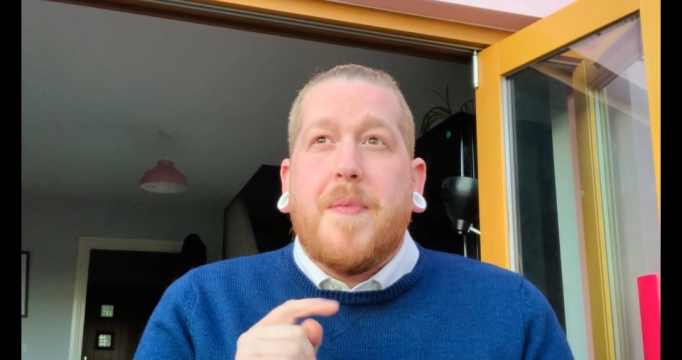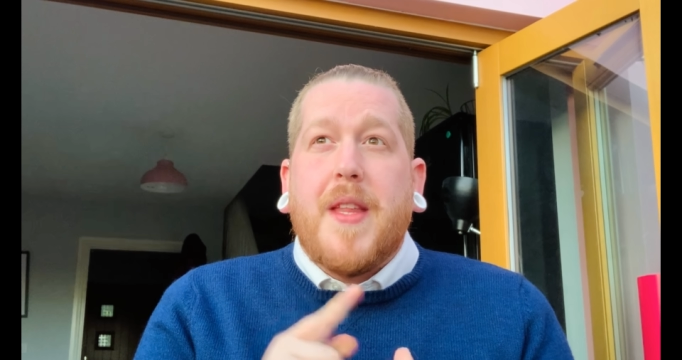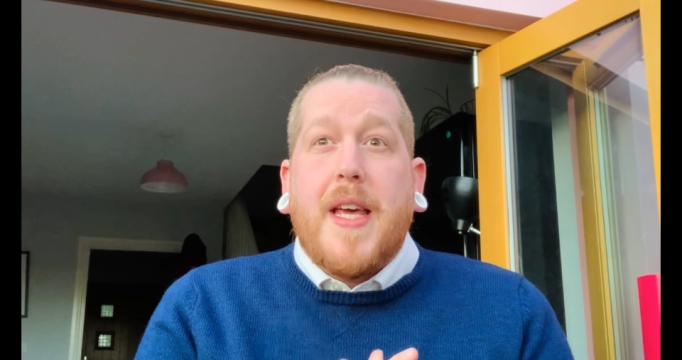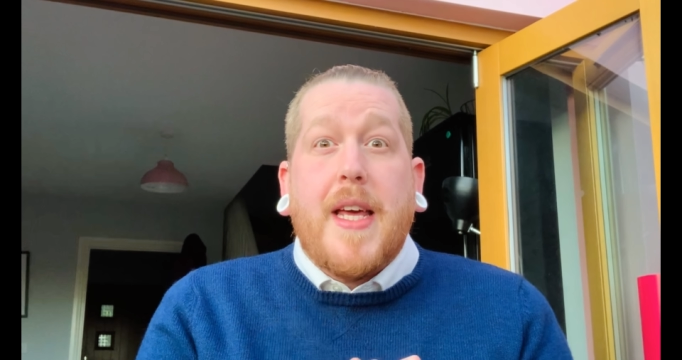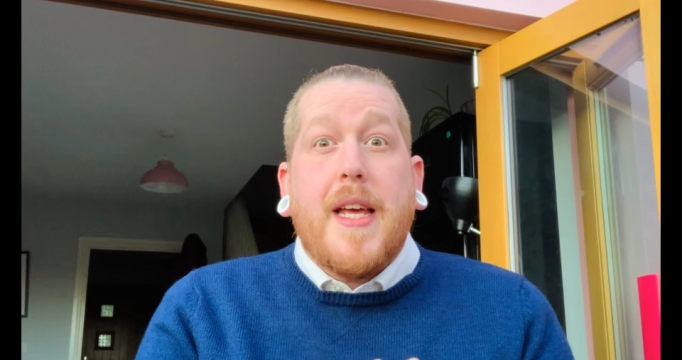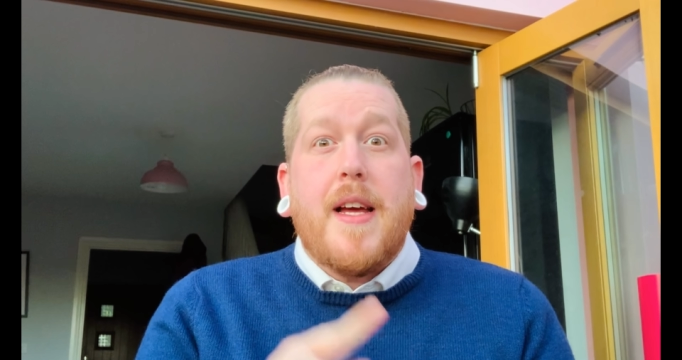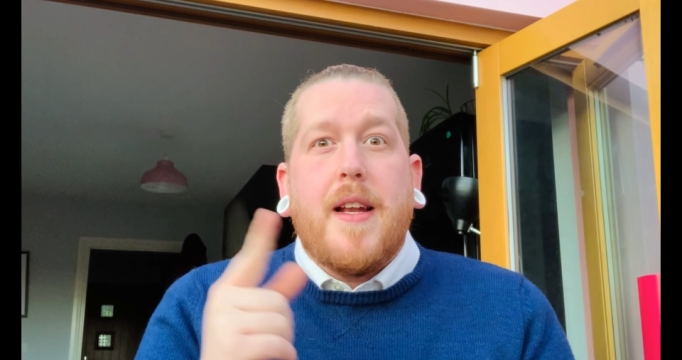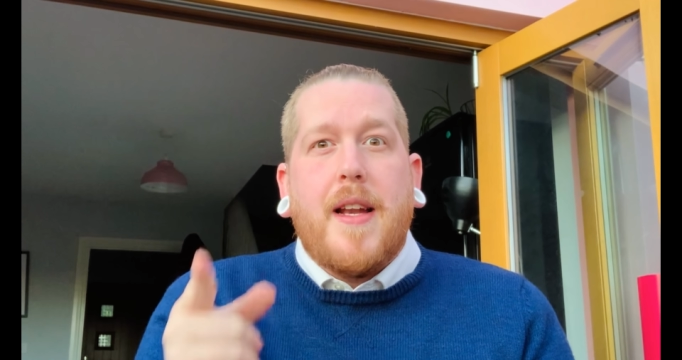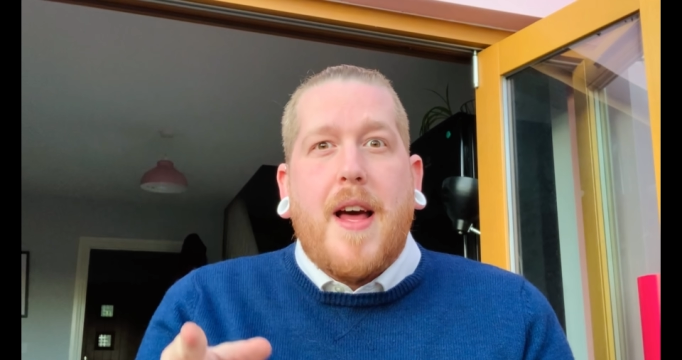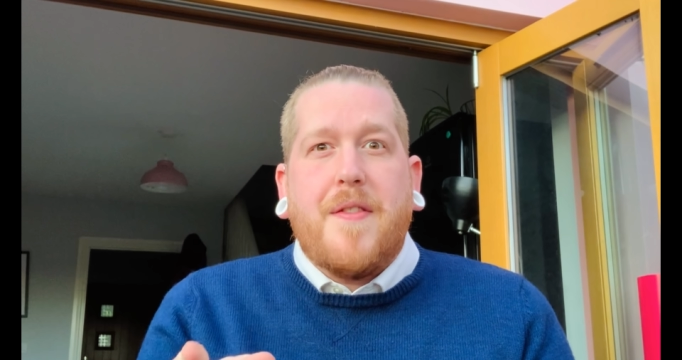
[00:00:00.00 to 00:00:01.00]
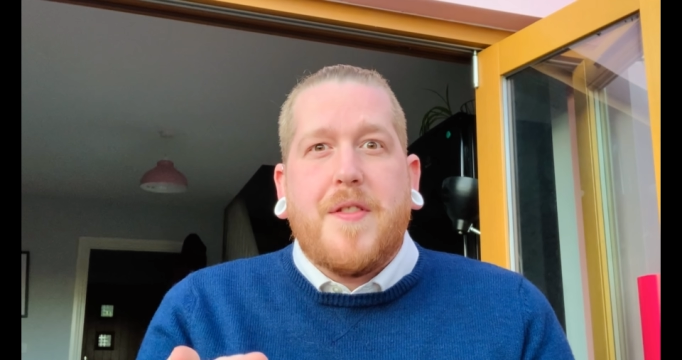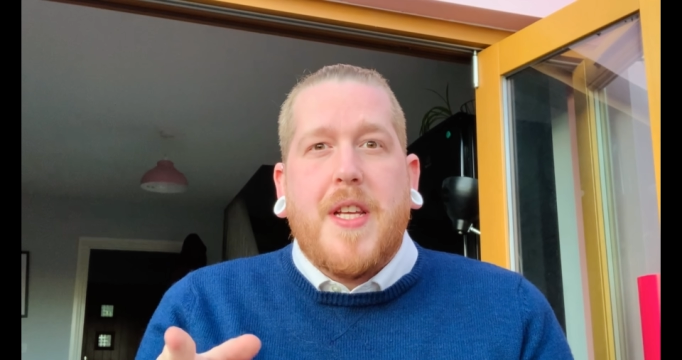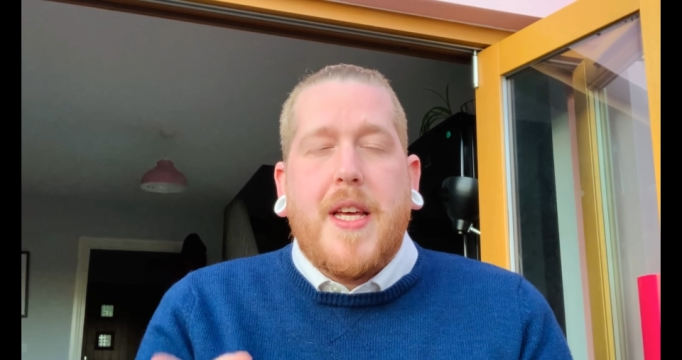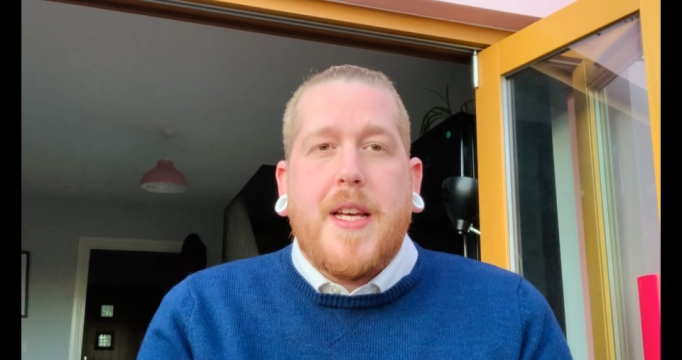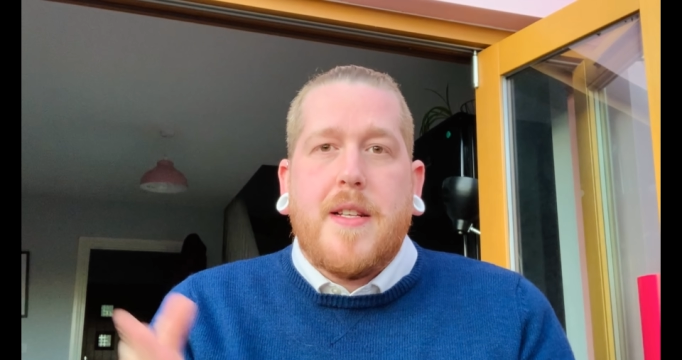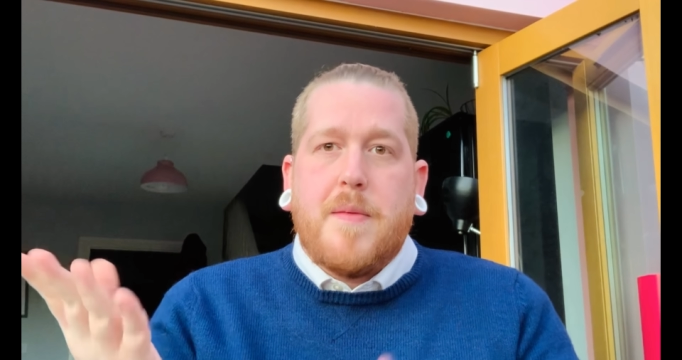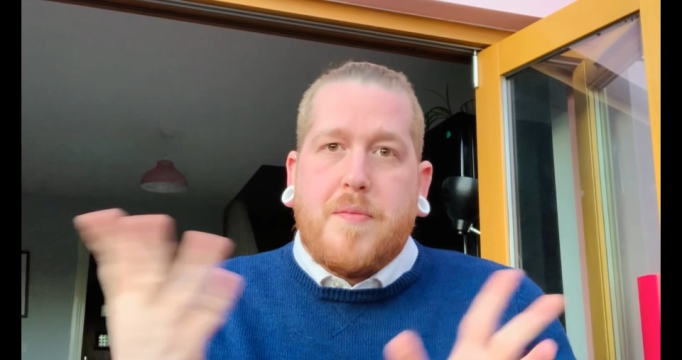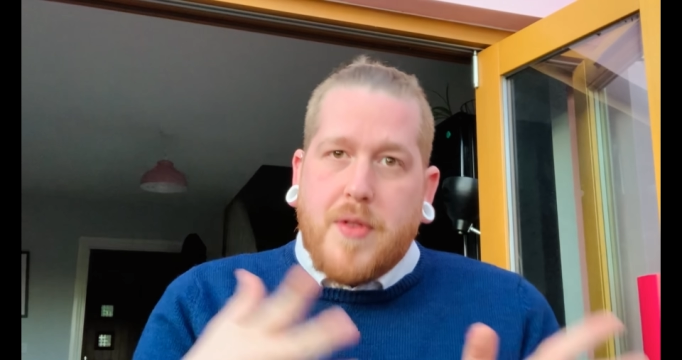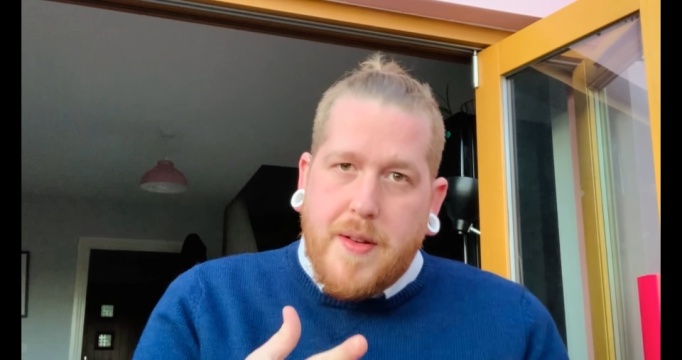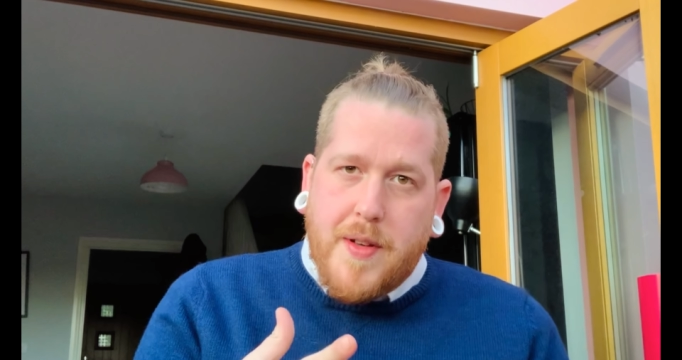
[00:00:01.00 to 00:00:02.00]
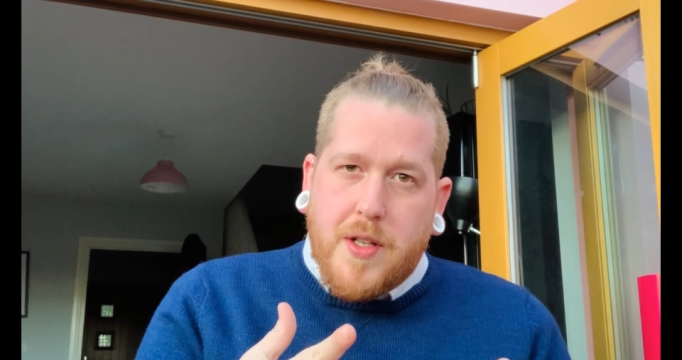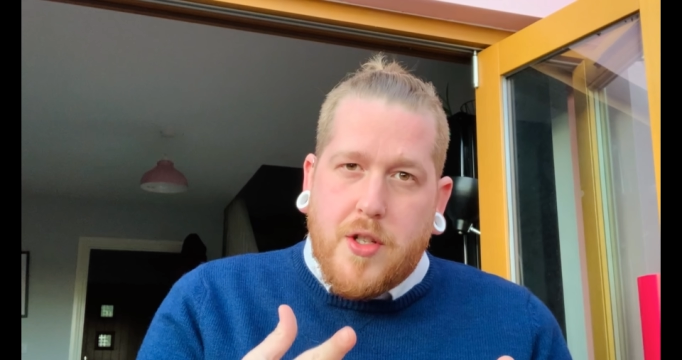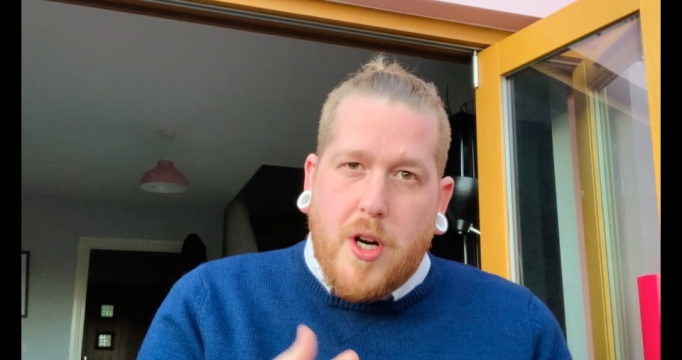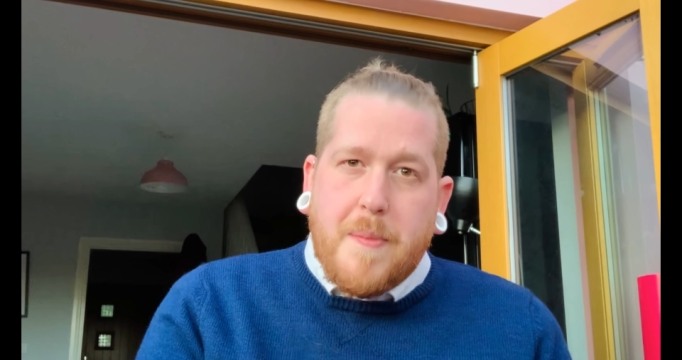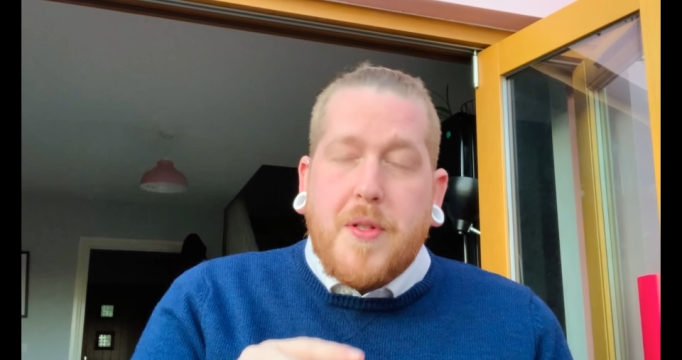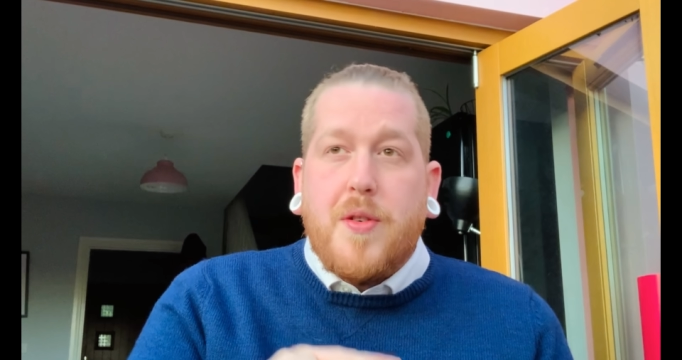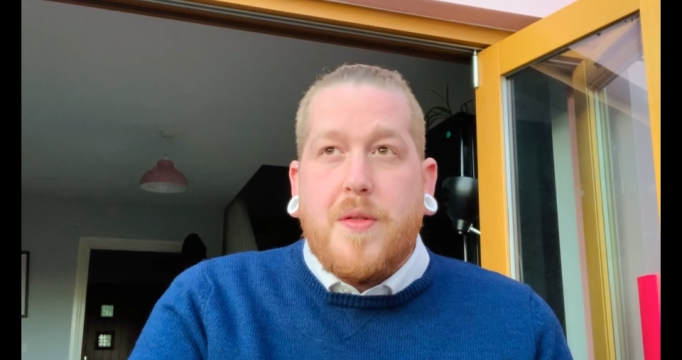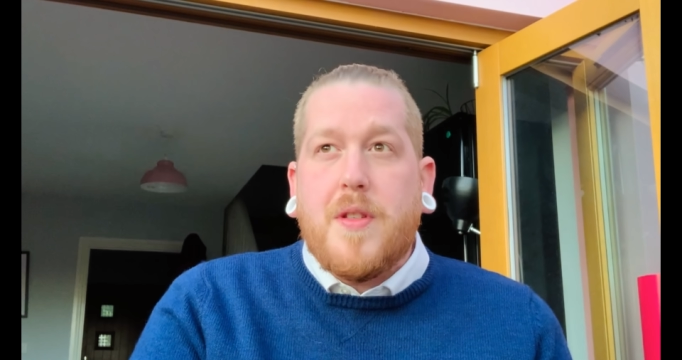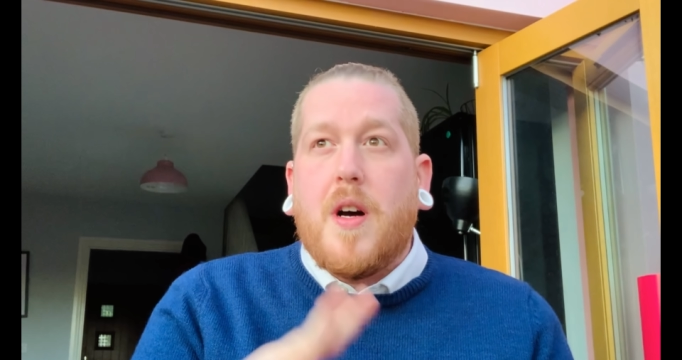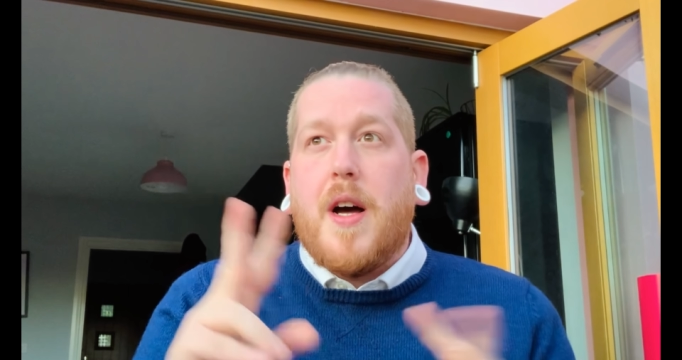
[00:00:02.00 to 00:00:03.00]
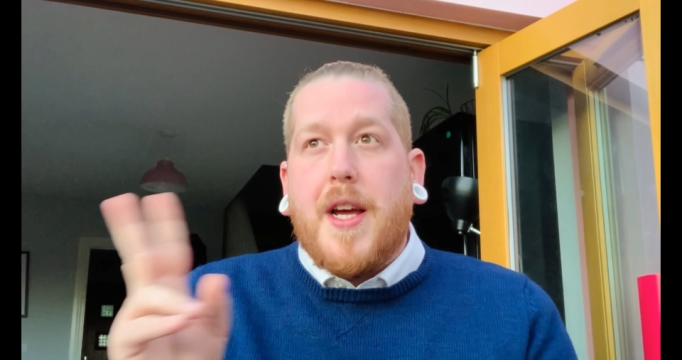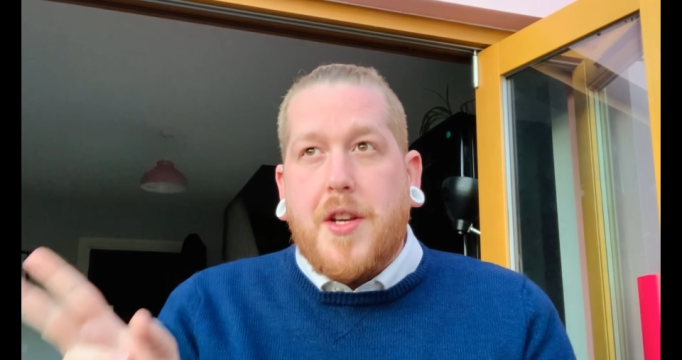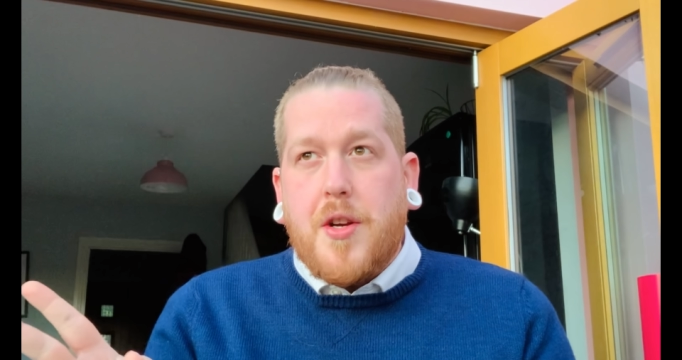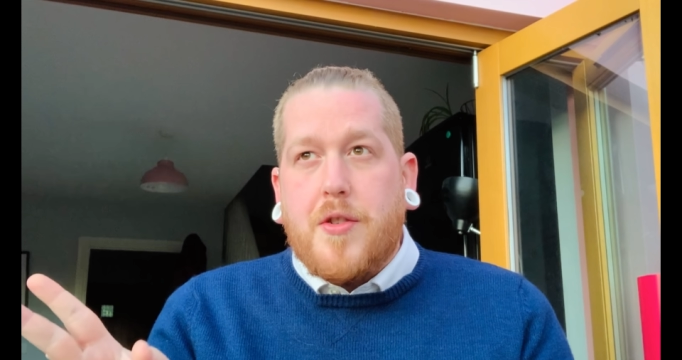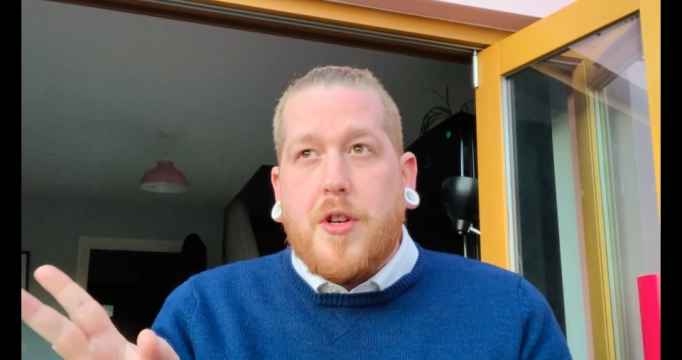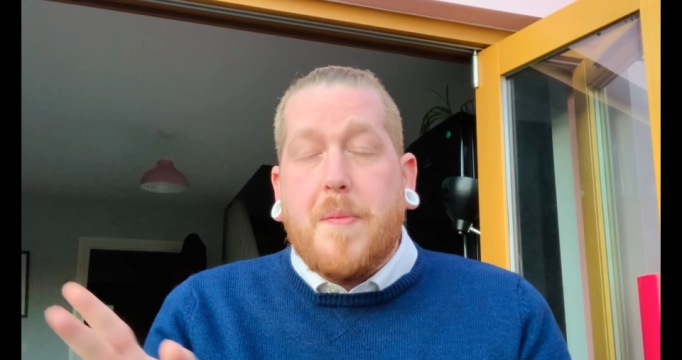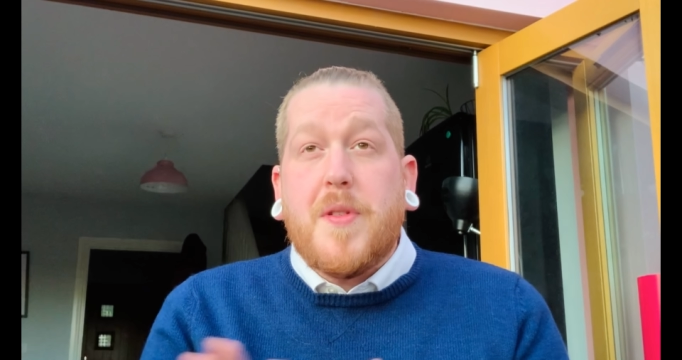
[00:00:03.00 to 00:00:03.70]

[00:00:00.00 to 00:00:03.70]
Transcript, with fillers: he left his previous job to start a new job.